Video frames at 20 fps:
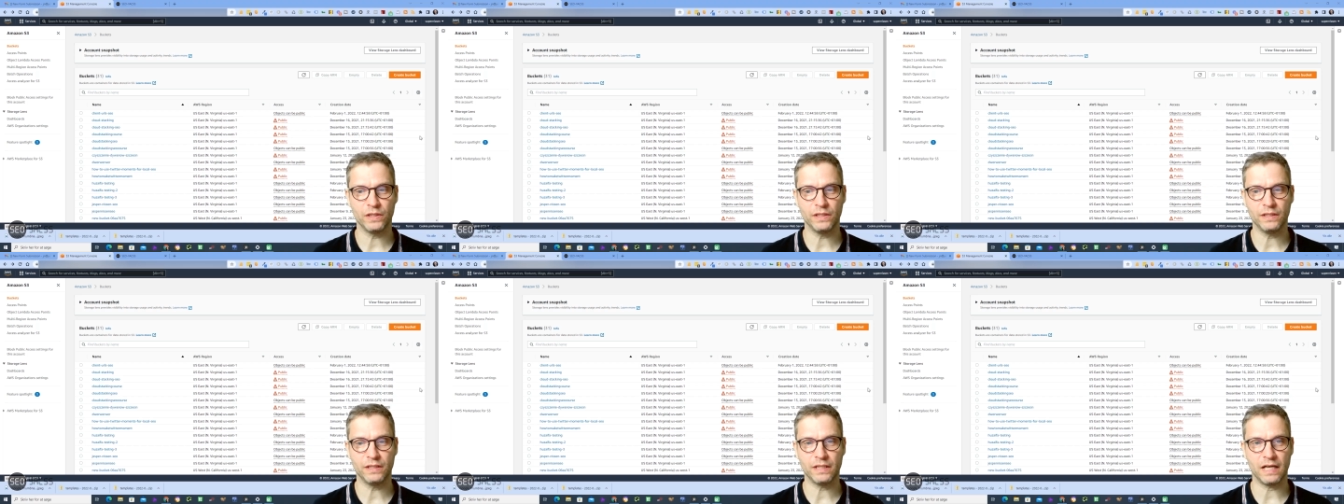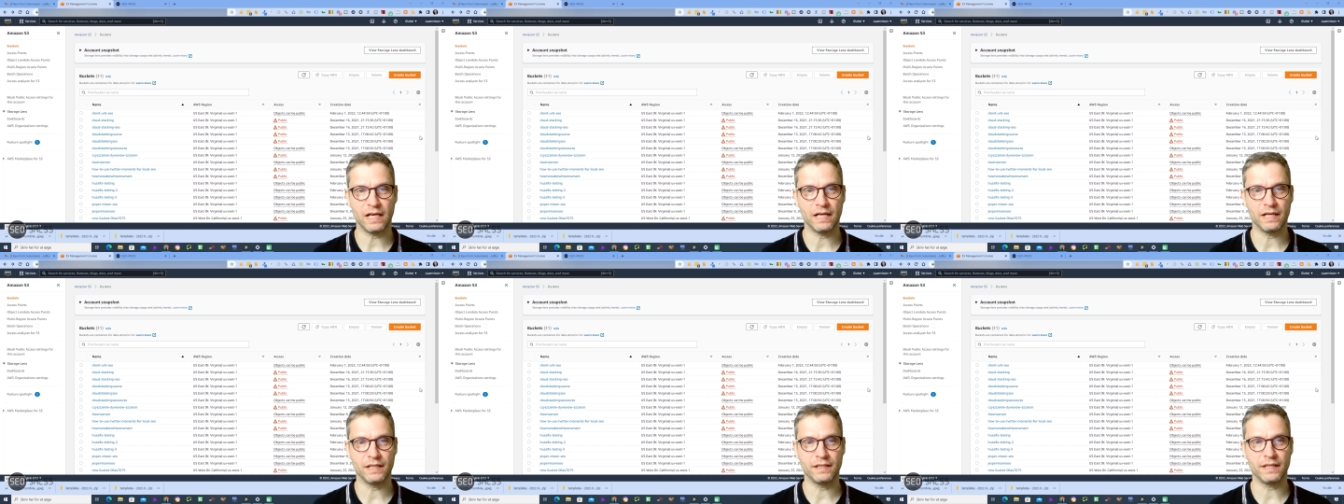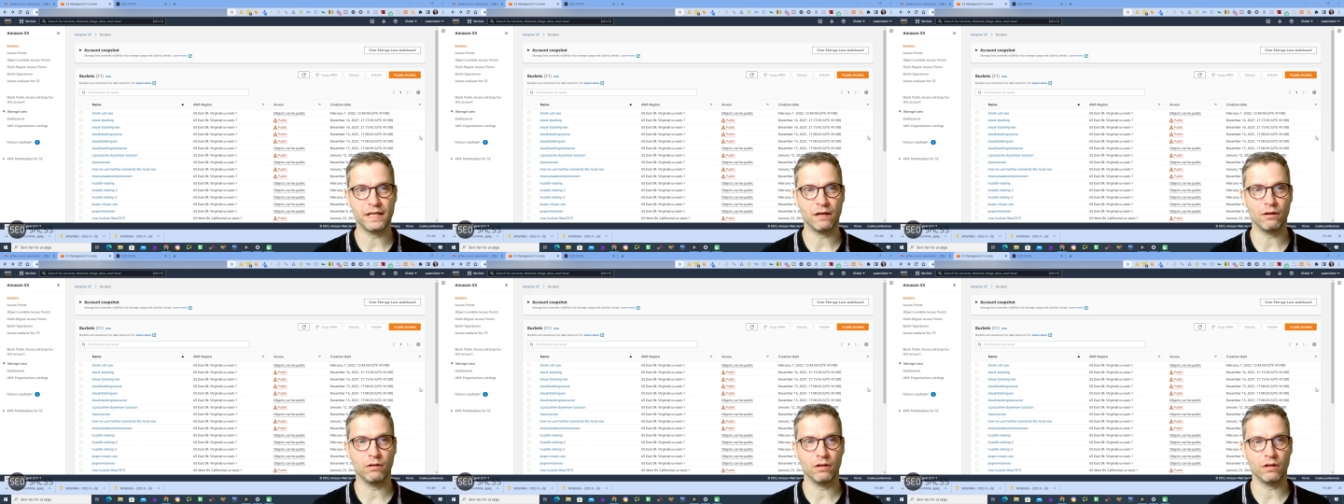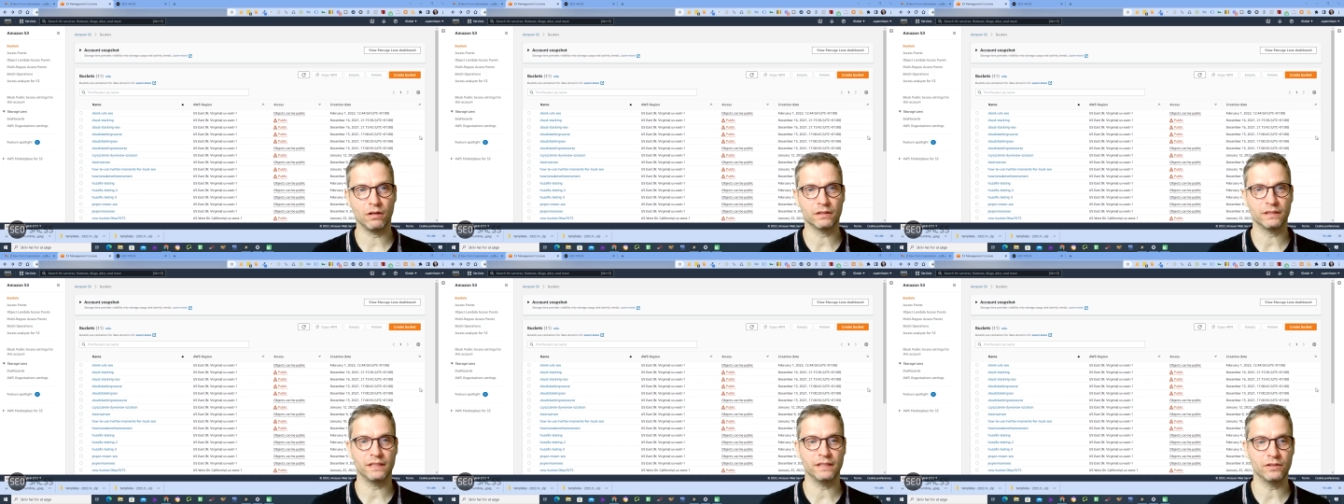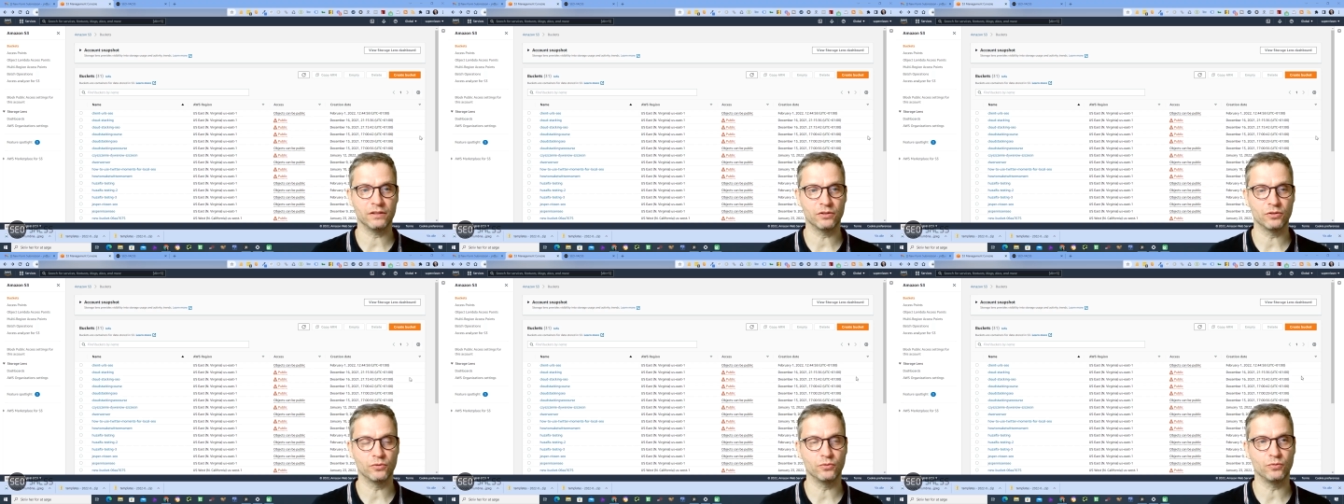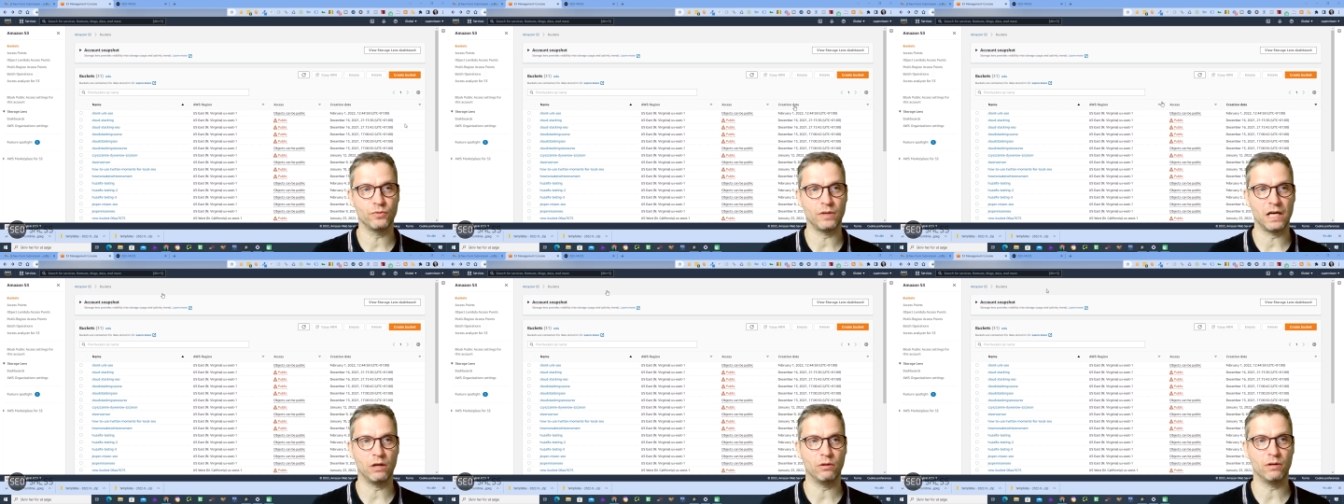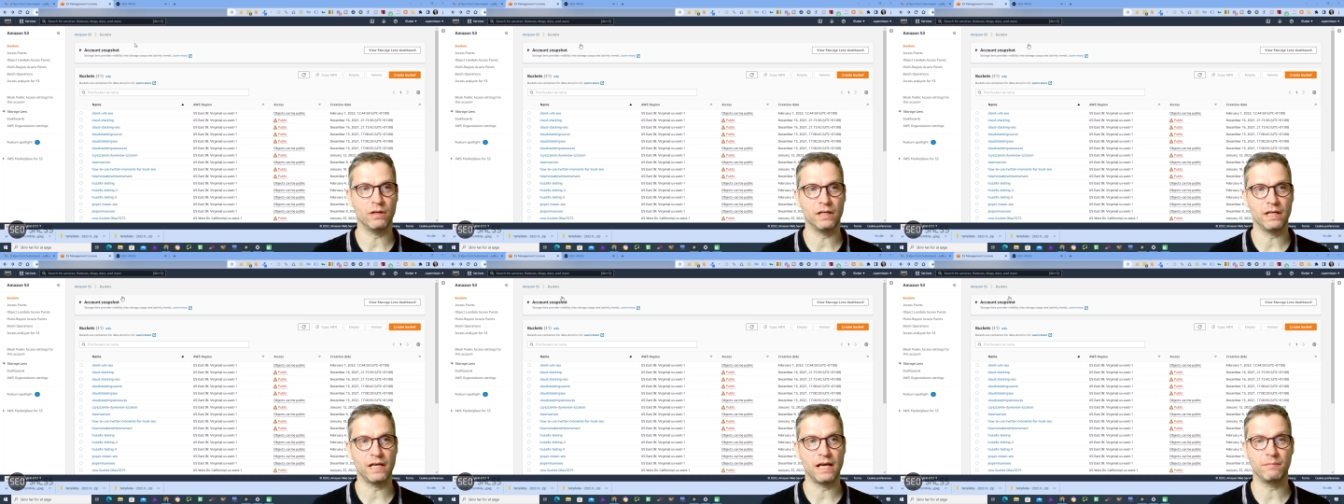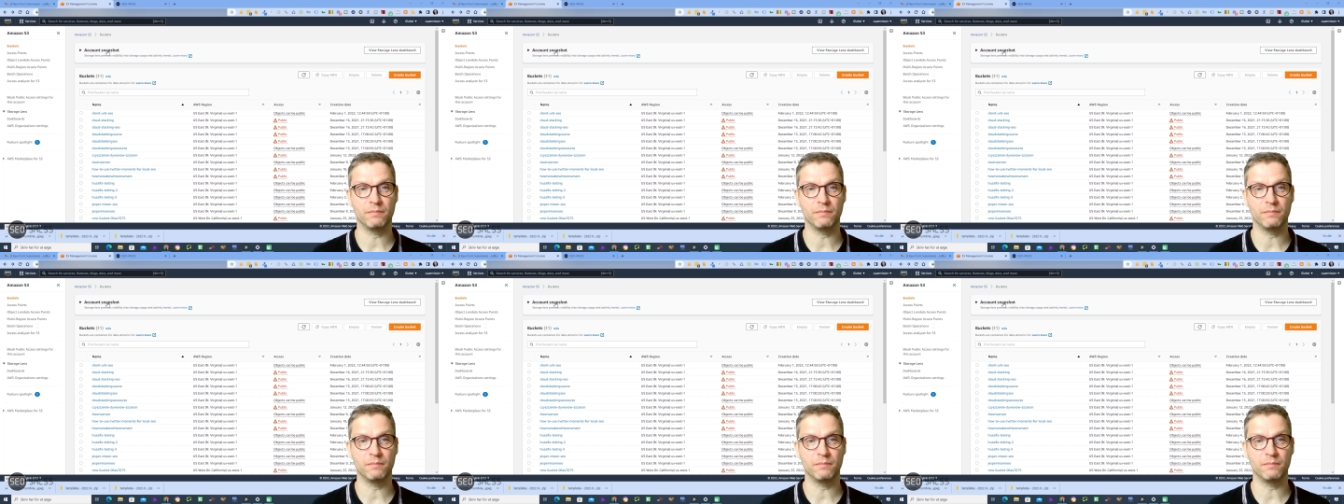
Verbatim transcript: we are now logged into our